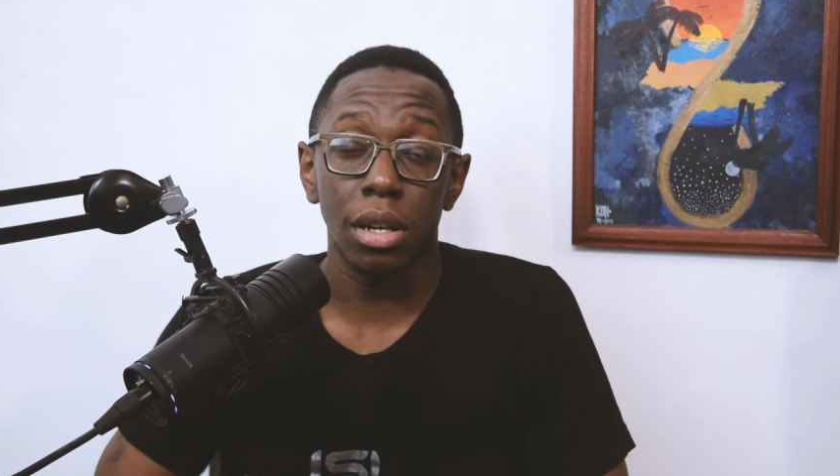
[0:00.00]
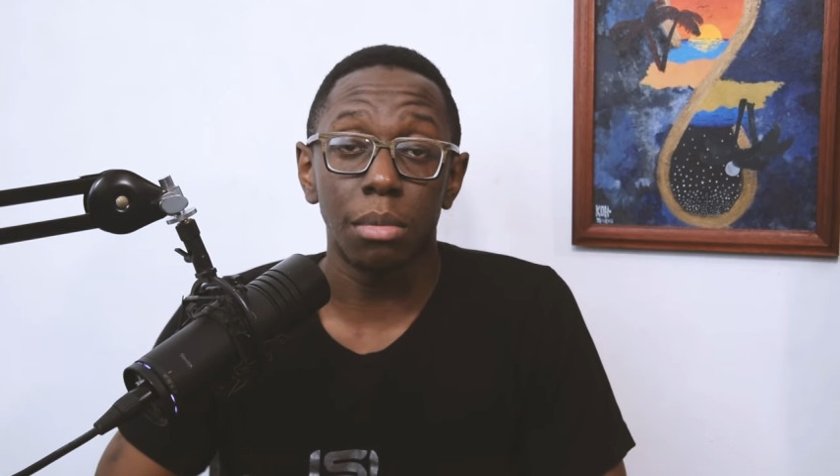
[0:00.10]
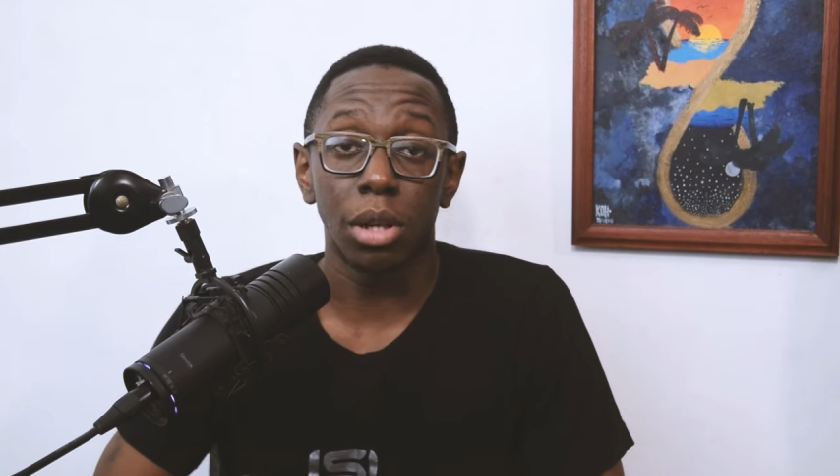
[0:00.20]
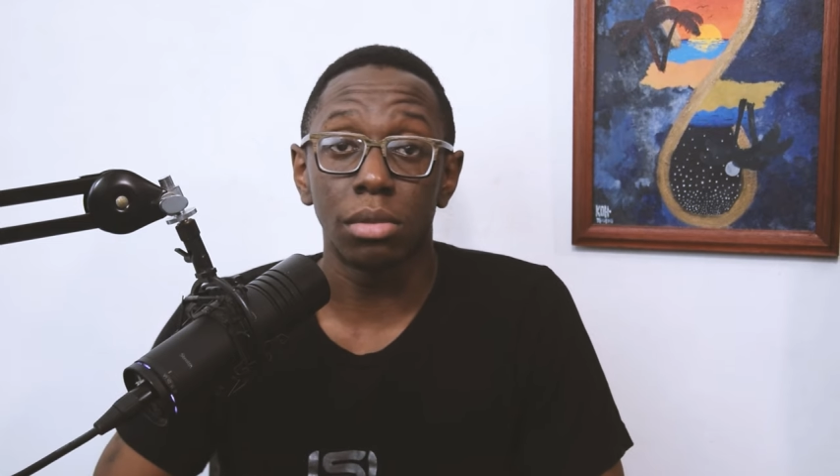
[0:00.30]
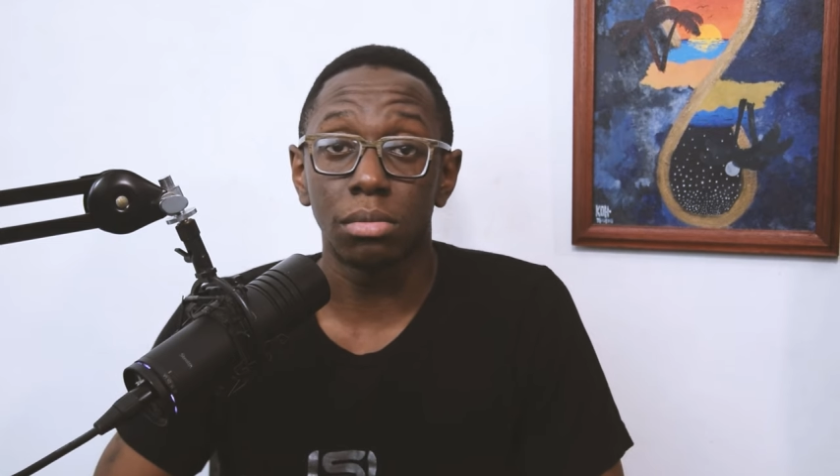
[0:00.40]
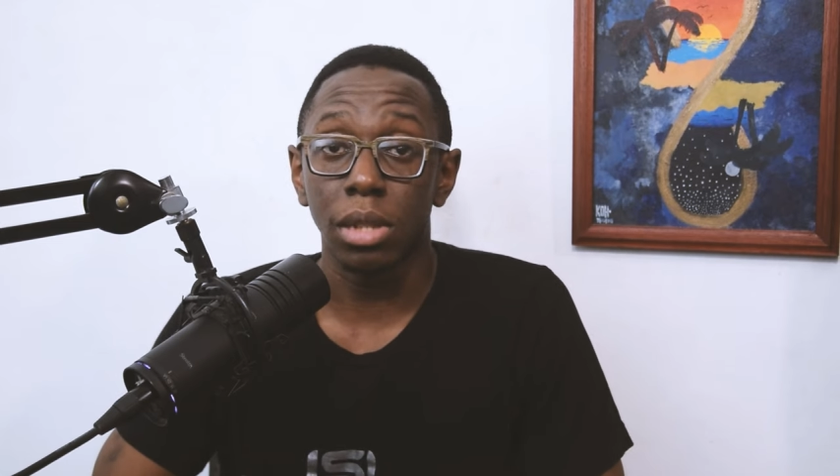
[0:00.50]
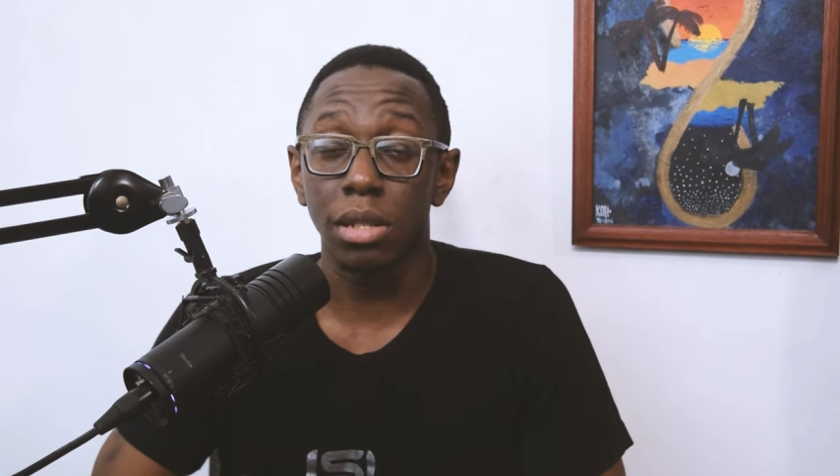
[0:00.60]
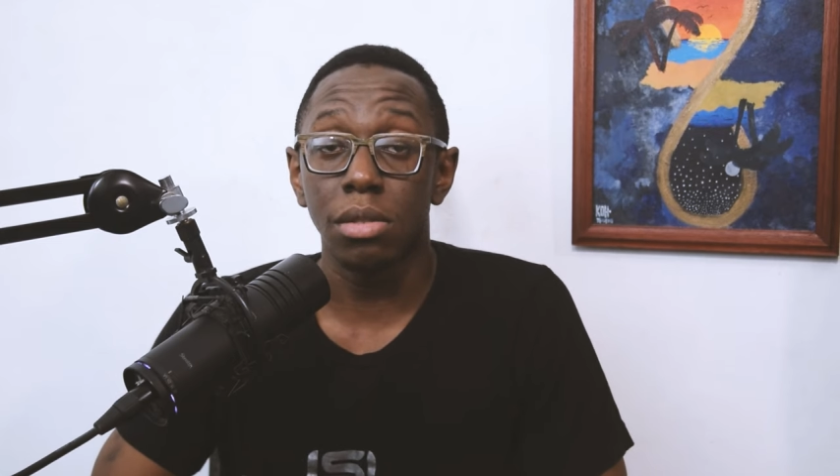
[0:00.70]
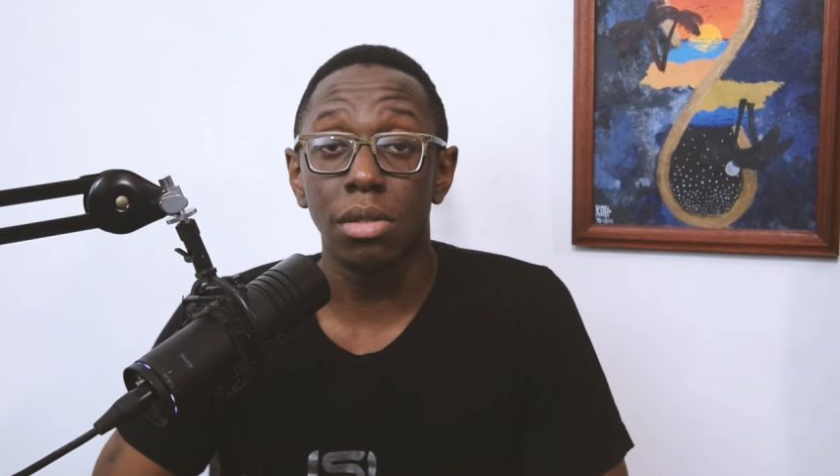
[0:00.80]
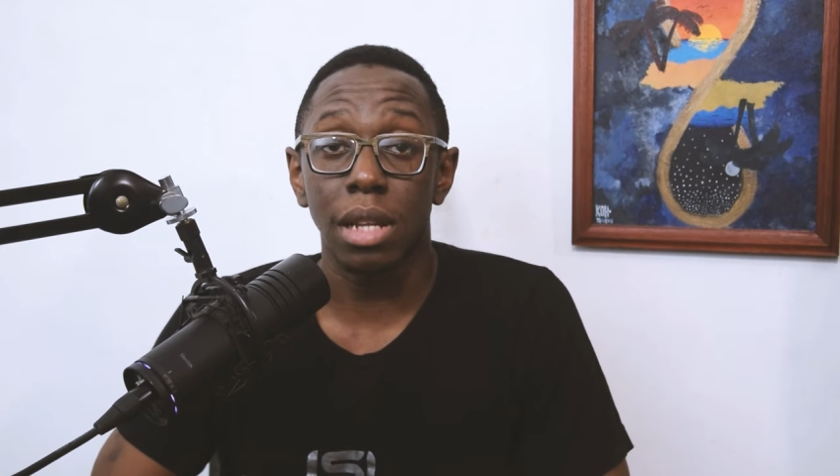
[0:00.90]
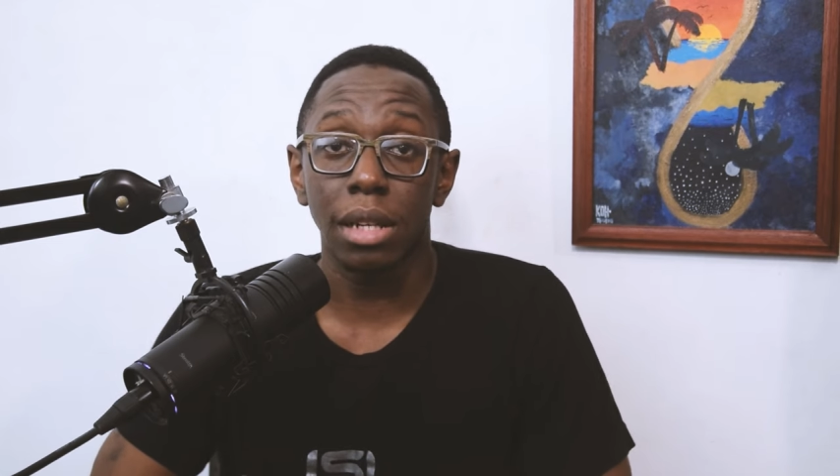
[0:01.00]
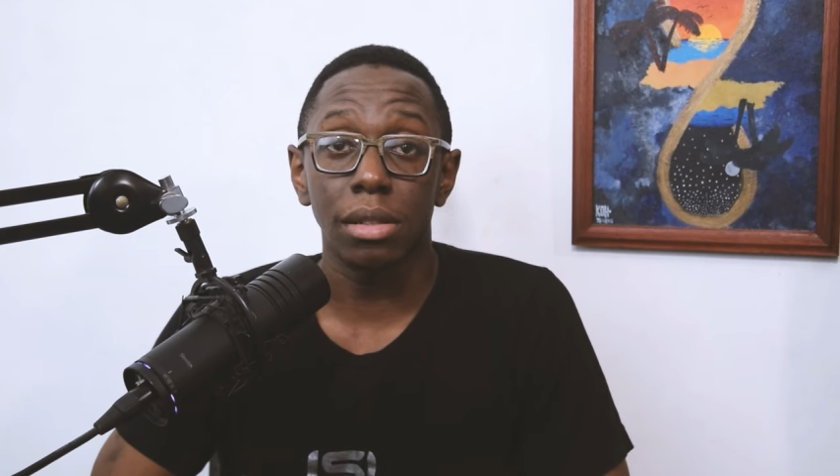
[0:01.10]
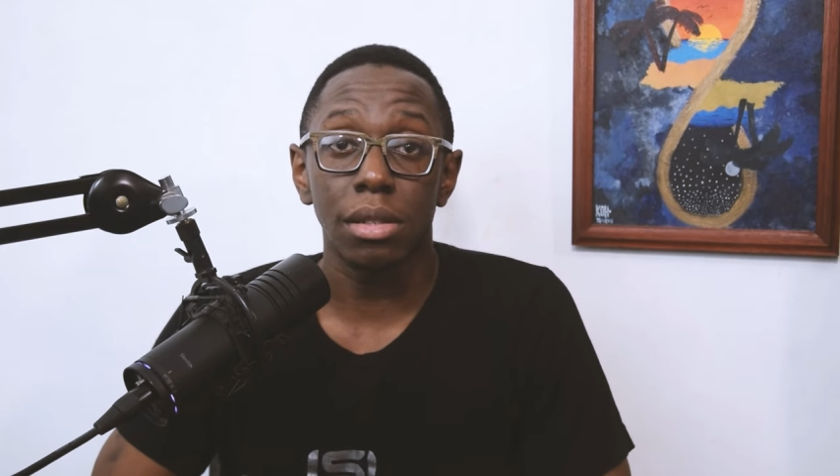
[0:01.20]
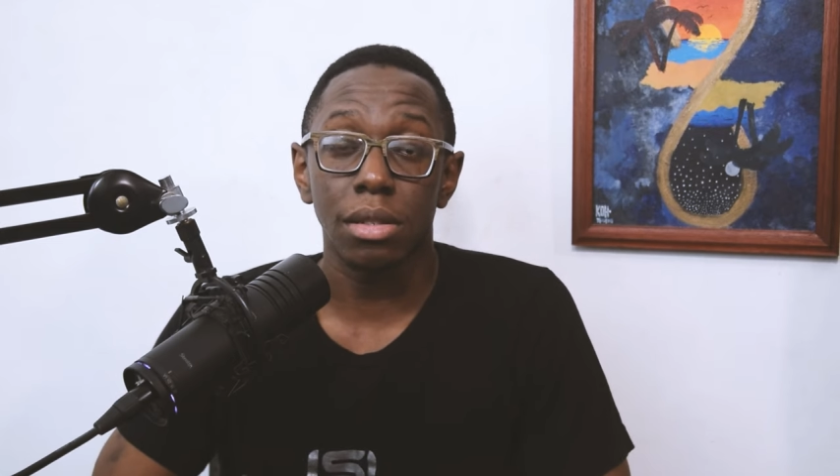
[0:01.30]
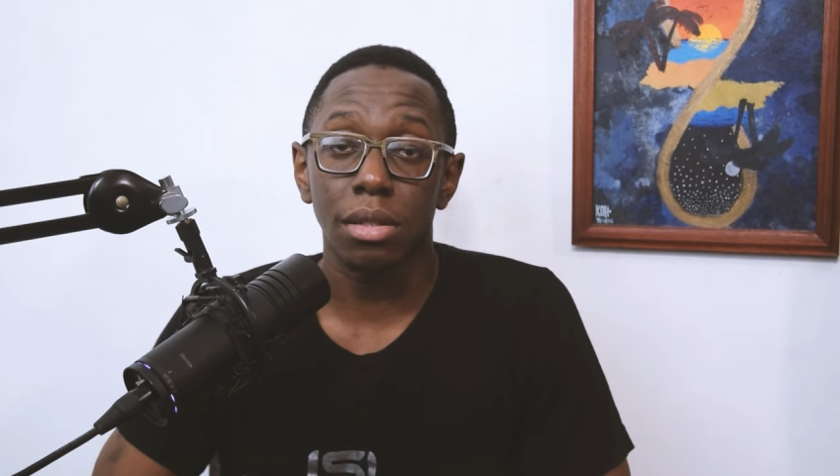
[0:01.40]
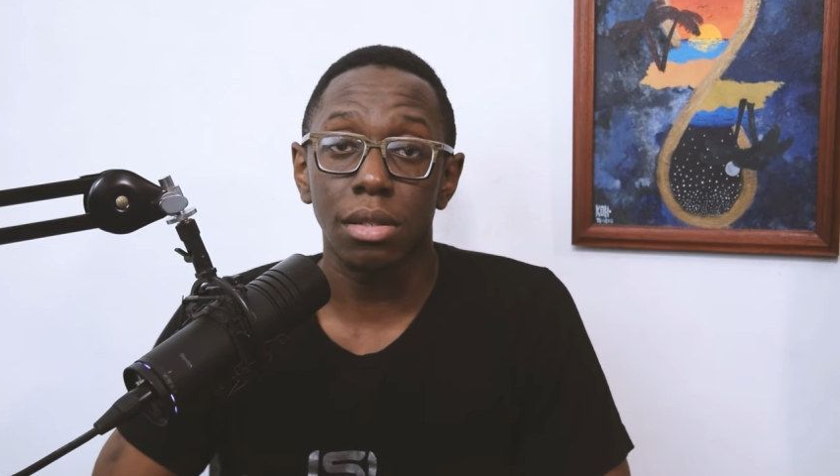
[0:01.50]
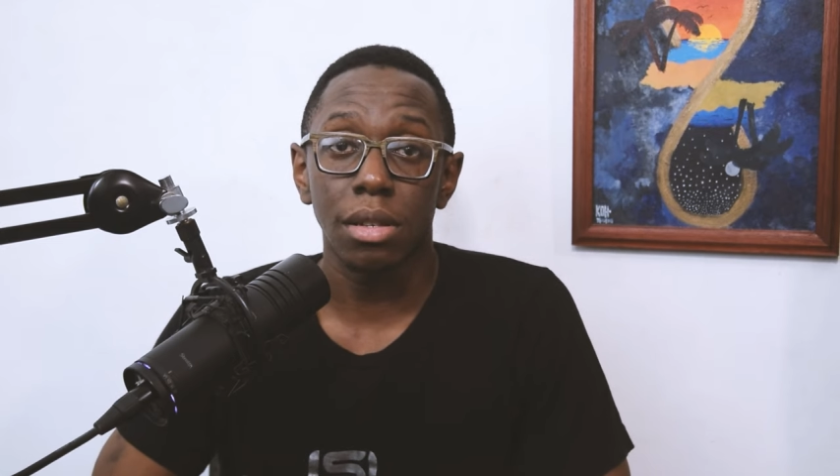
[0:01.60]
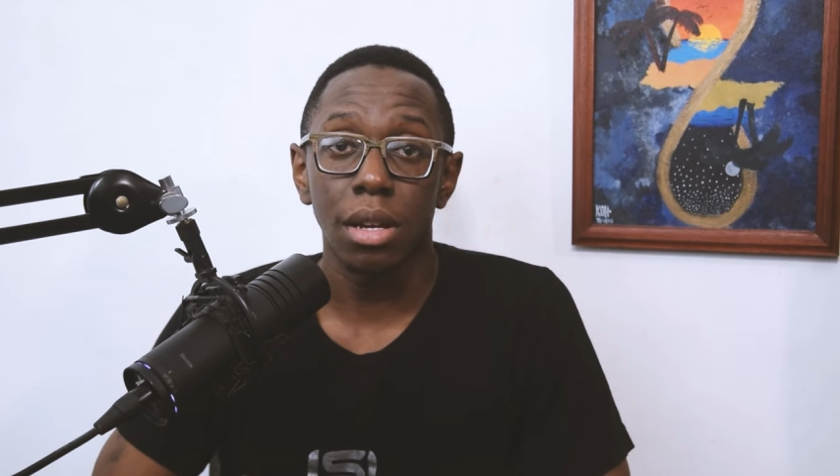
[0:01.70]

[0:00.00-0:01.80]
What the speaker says: about issues like this?